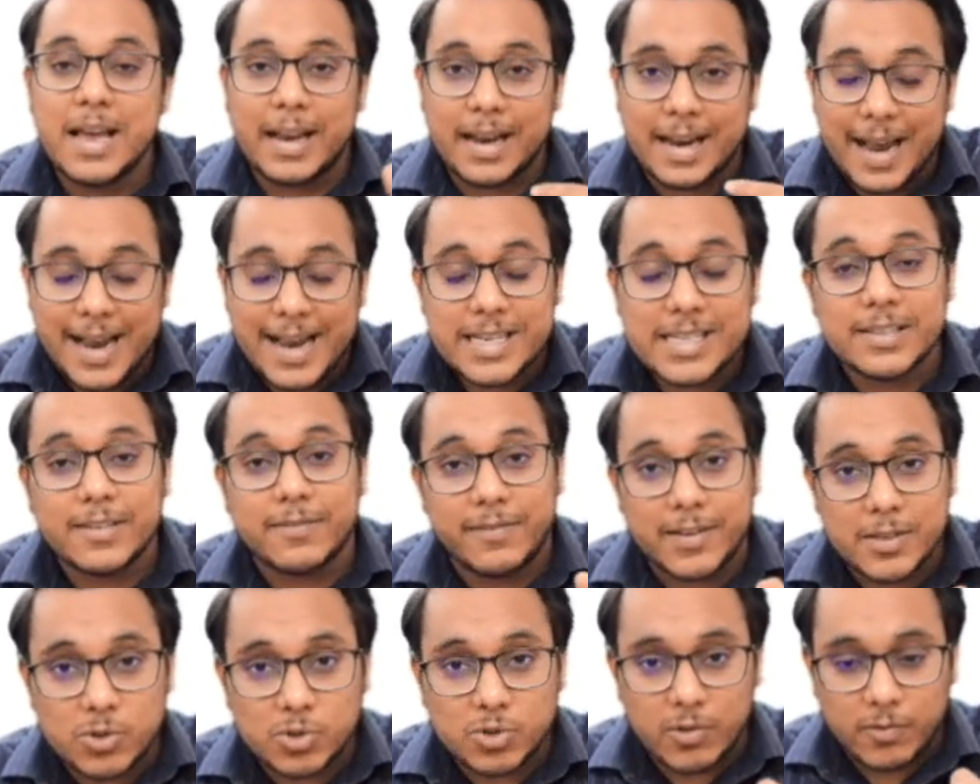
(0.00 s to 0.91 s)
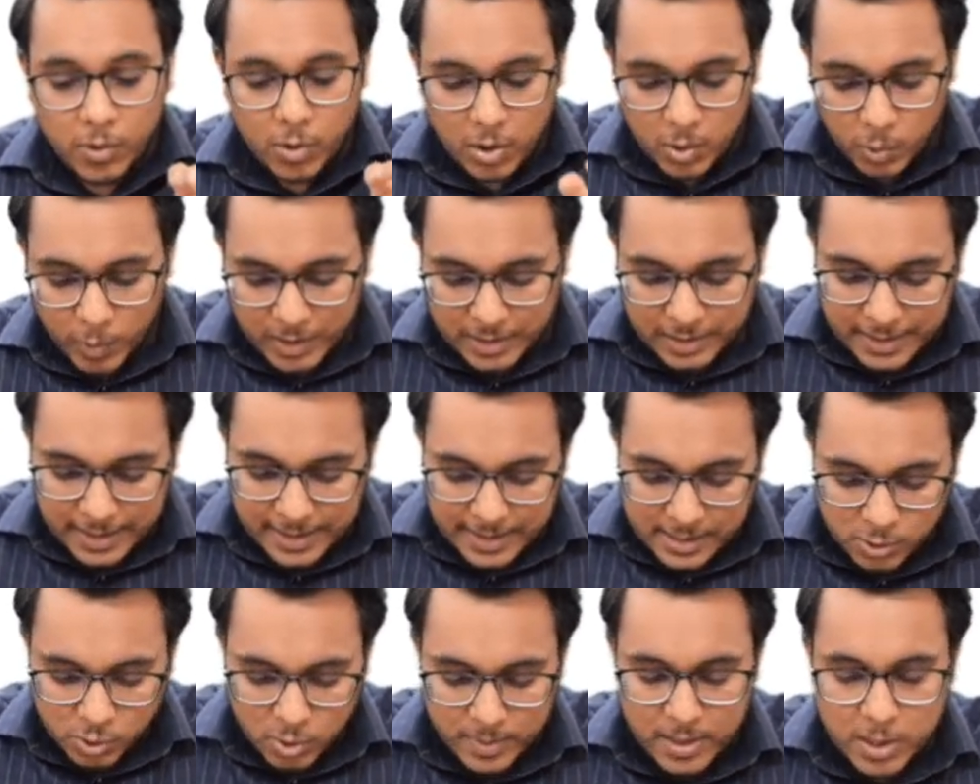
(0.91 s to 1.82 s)
Guys, first of all, one thing
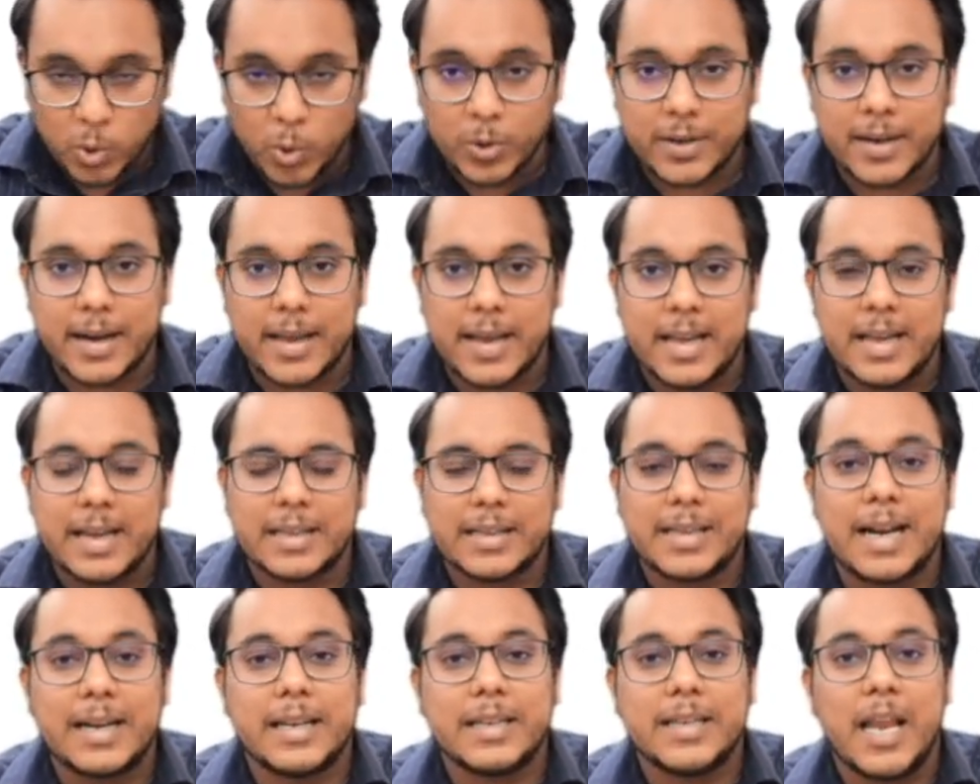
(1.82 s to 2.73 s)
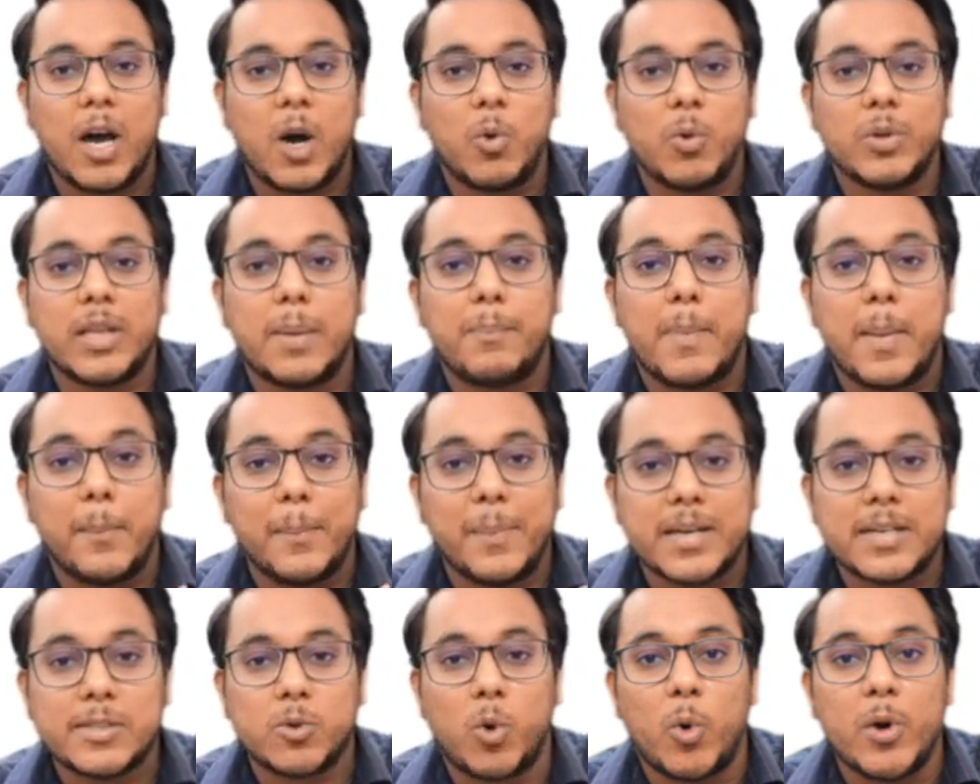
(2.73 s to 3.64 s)
is to be noted here that now the
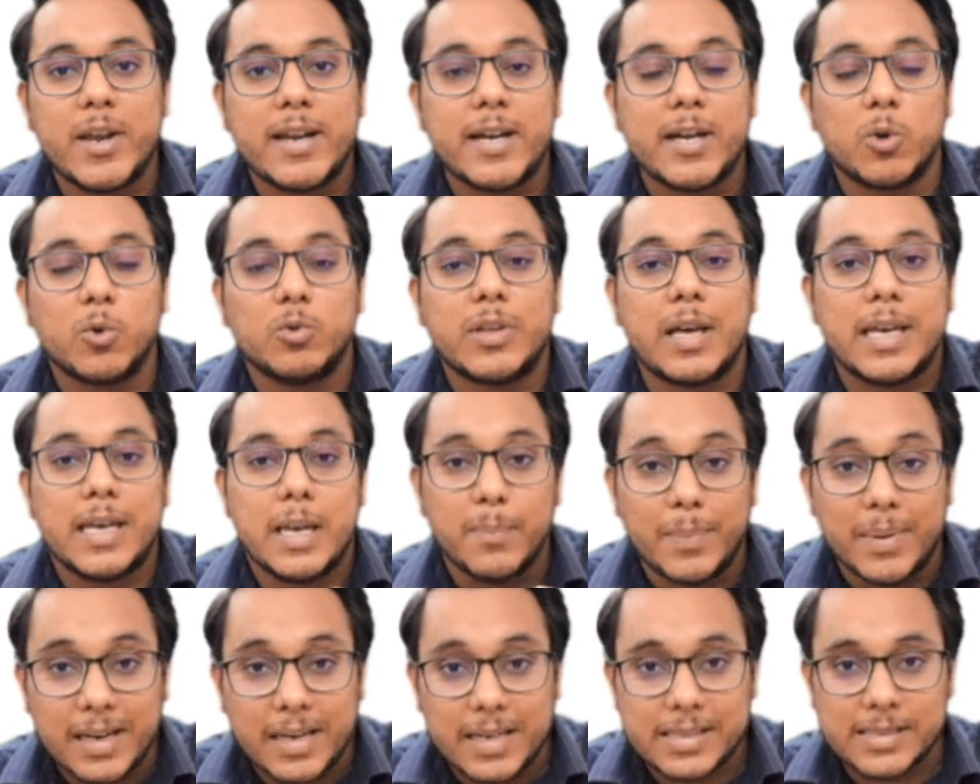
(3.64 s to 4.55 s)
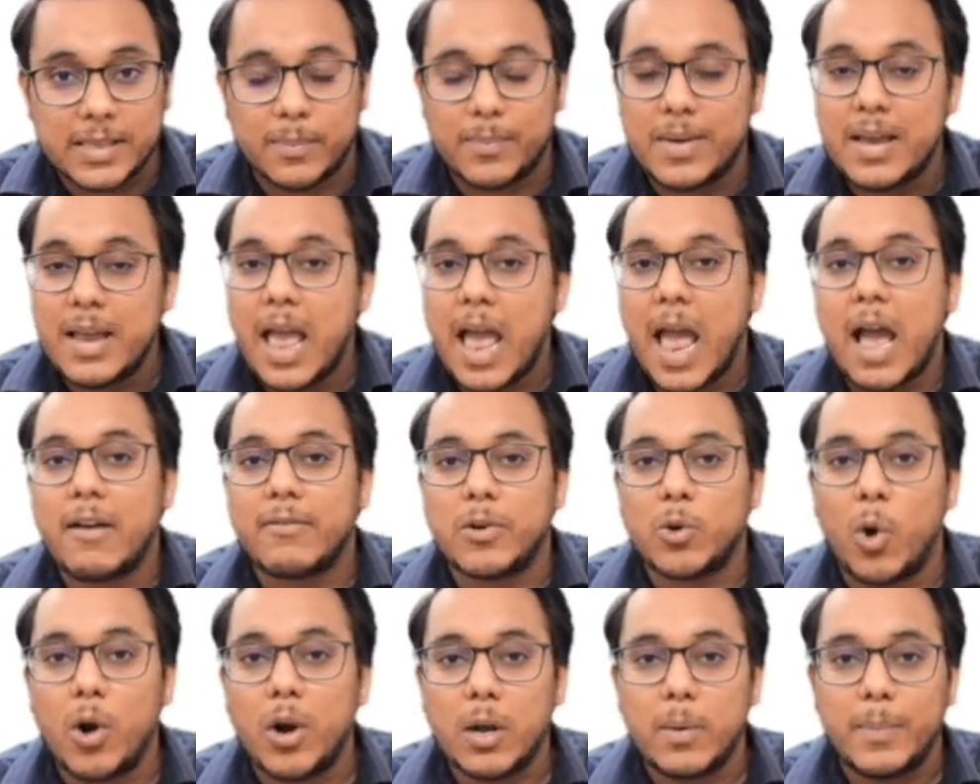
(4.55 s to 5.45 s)
members owing to the liberalism have
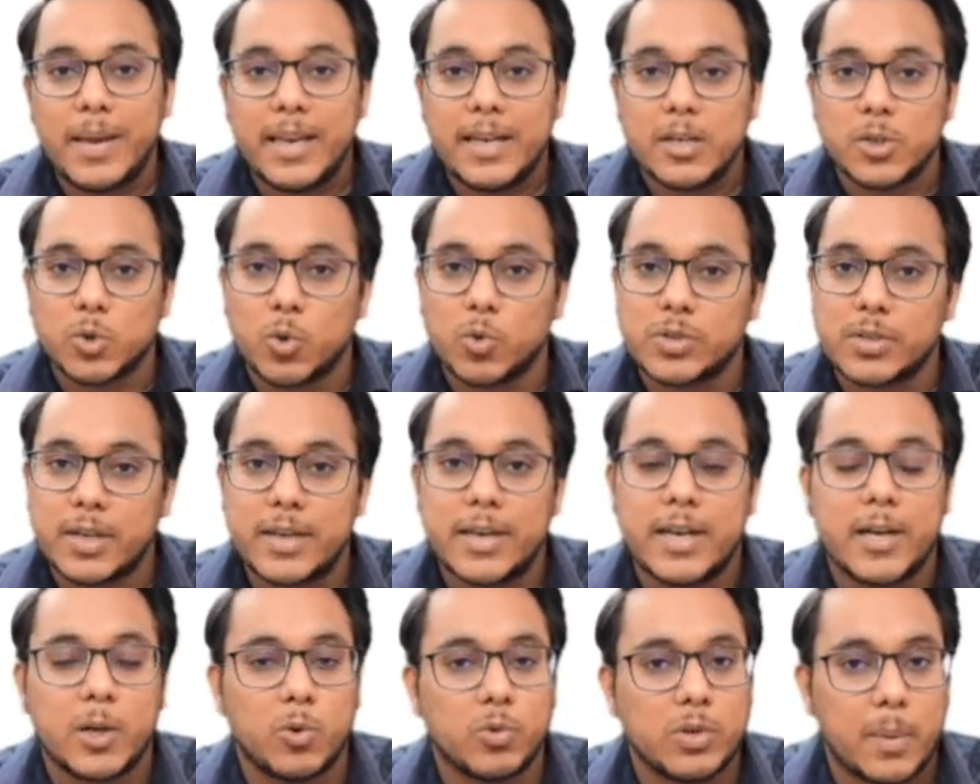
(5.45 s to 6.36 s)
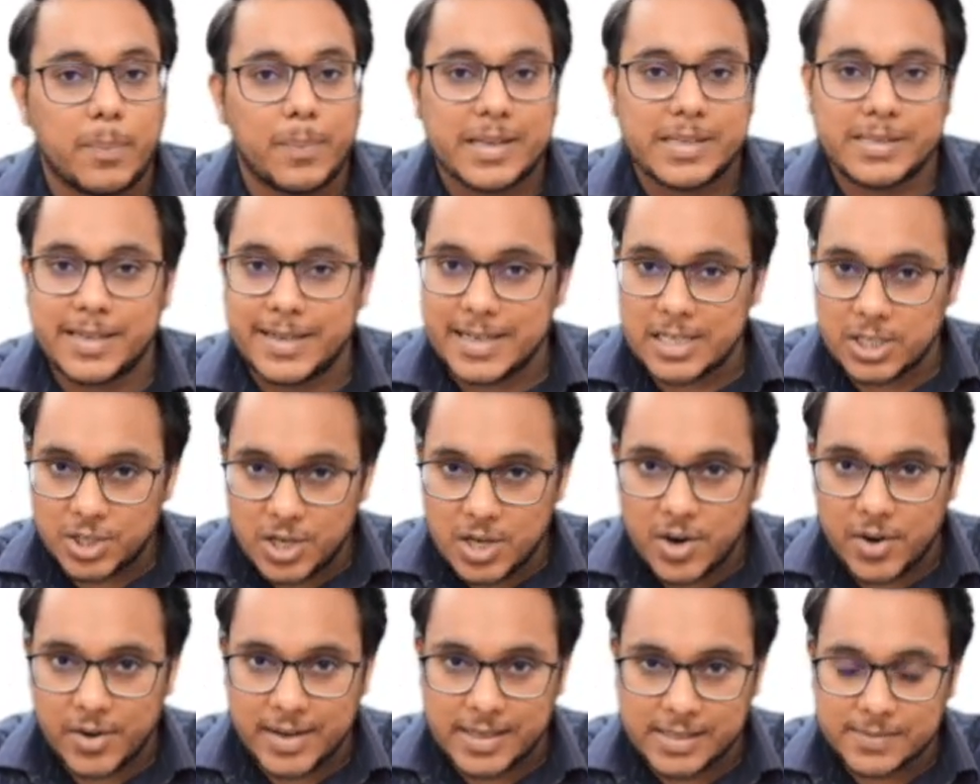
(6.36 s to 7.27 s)
not been chosen into the presidential
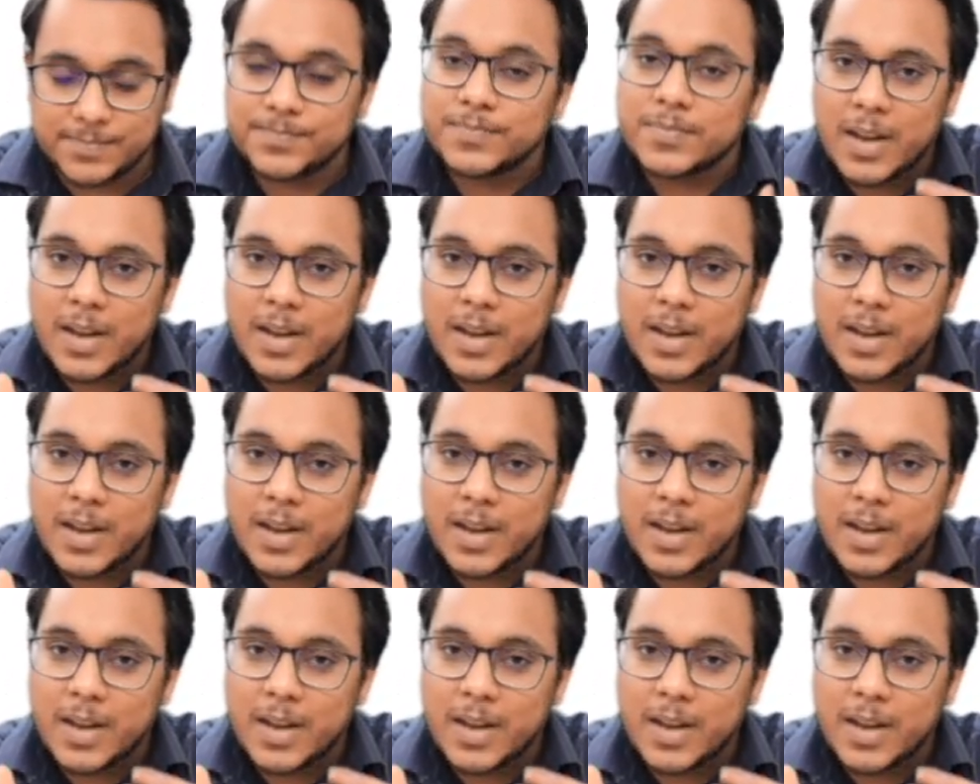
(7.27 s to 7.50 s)
race.